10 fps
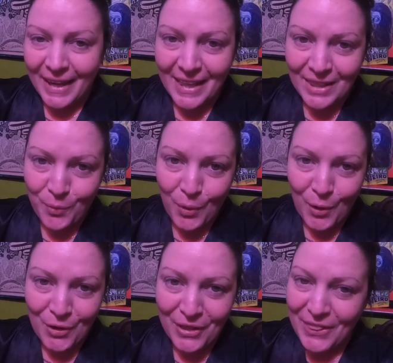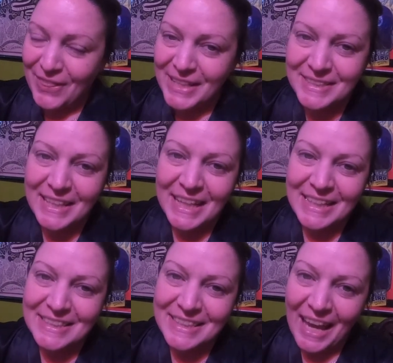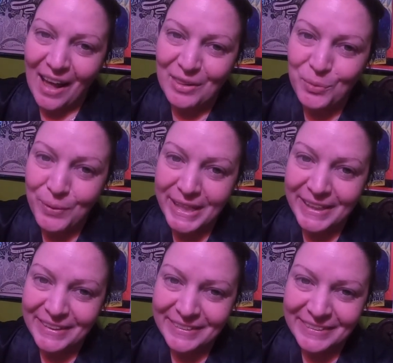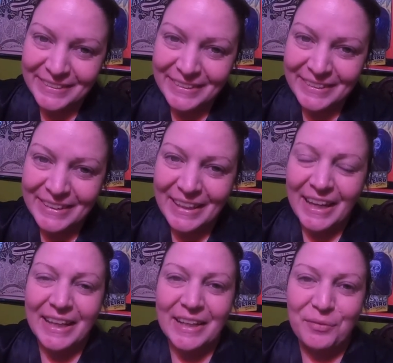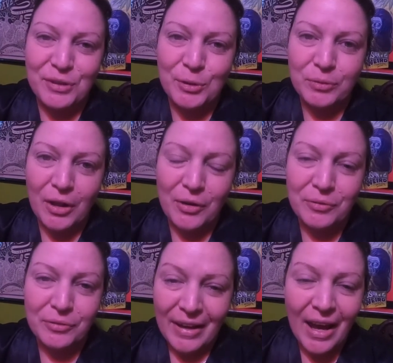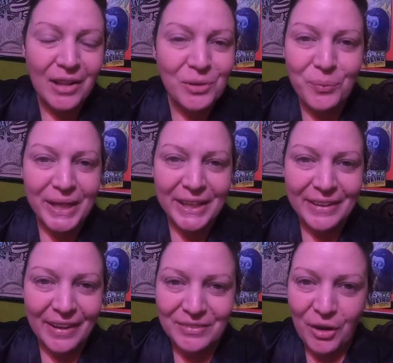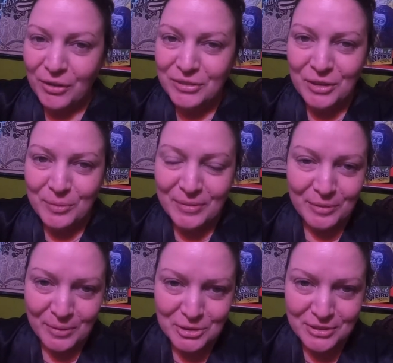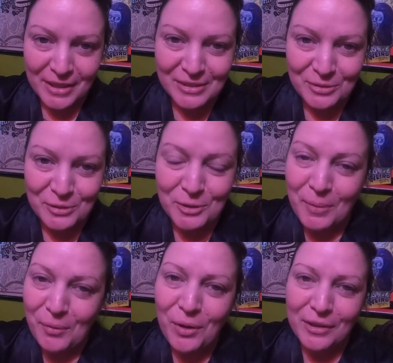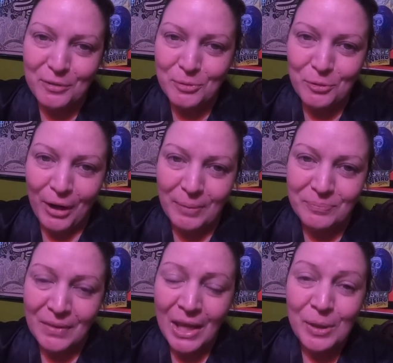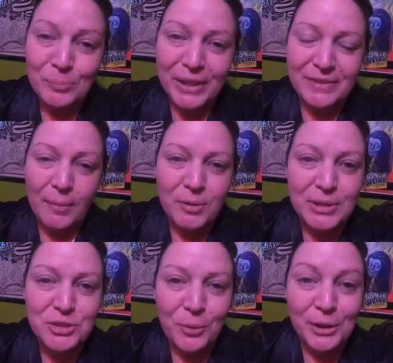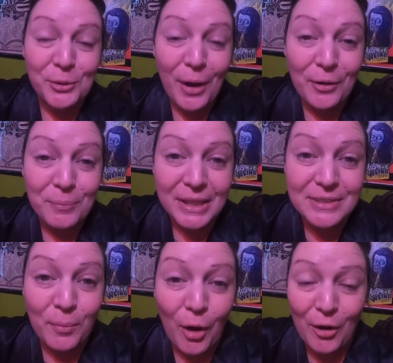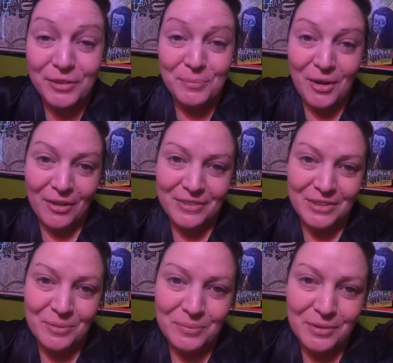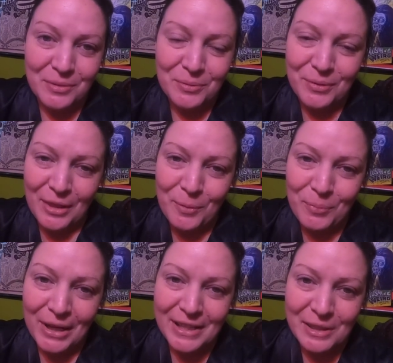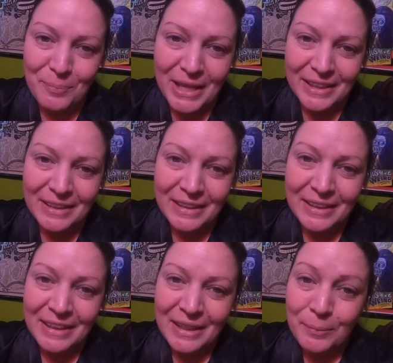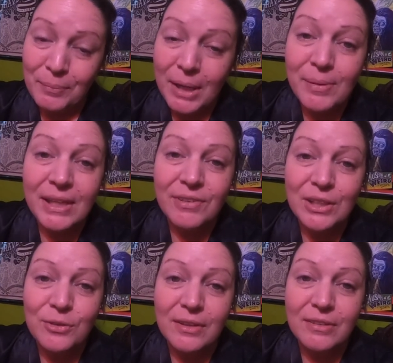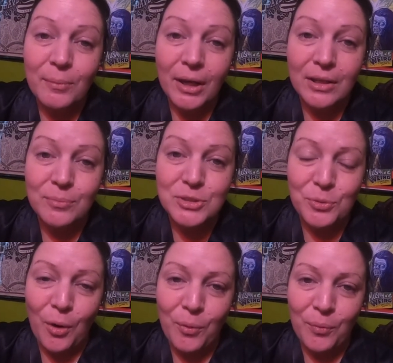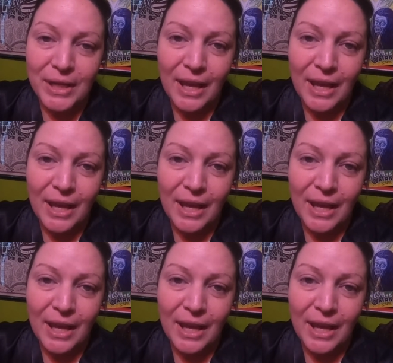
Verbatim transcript: Hello all, this is Cal O'Ween, and if you love Halloween and costumes as much as I do, you may want to subscribe, because I'm going to be showing you how to make some awesome costumes without breaking the bank, maybe even using some items you already